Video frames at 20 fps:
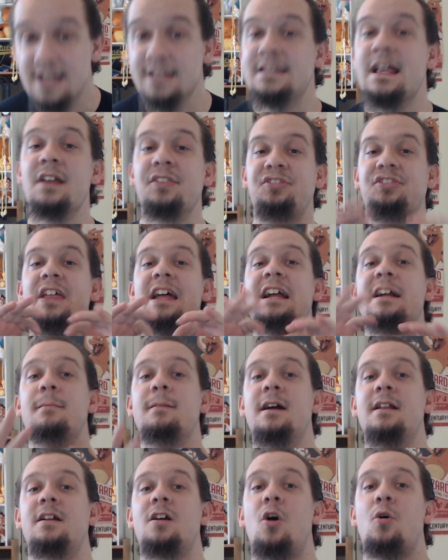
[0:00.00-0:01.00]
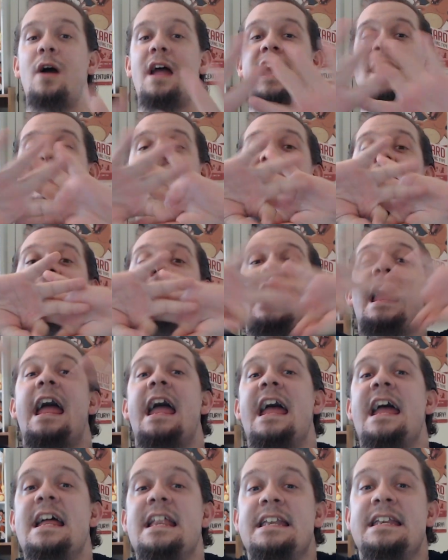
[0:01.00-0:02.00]
So I think I'm going to go ahead and
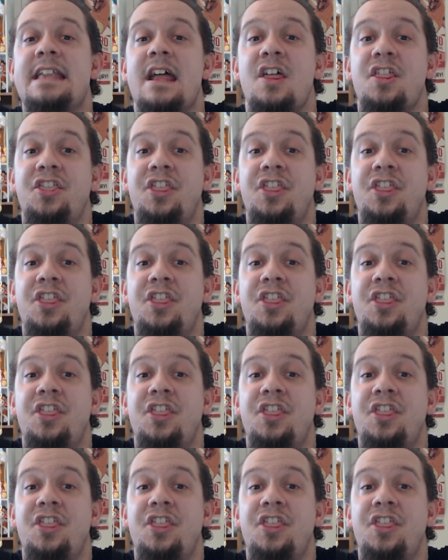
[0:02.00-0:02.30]
end